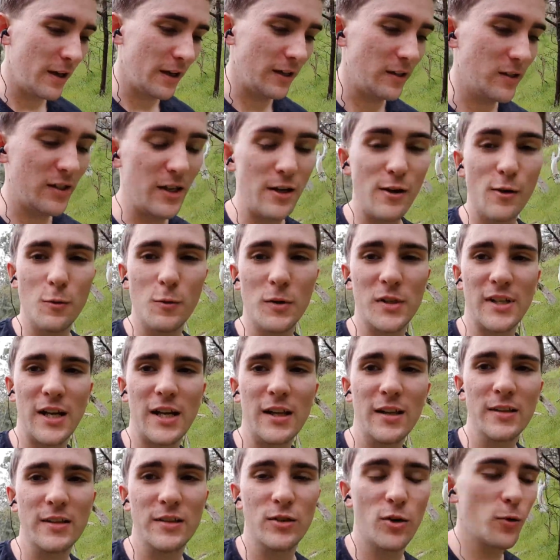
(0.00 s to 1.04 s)
a single
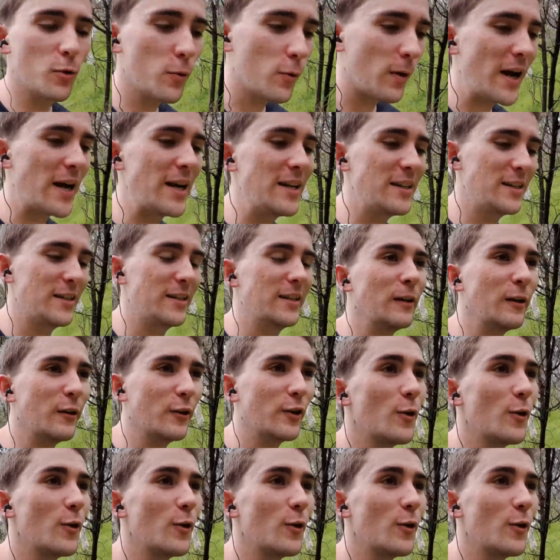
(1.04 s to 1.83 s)
cell is crazy.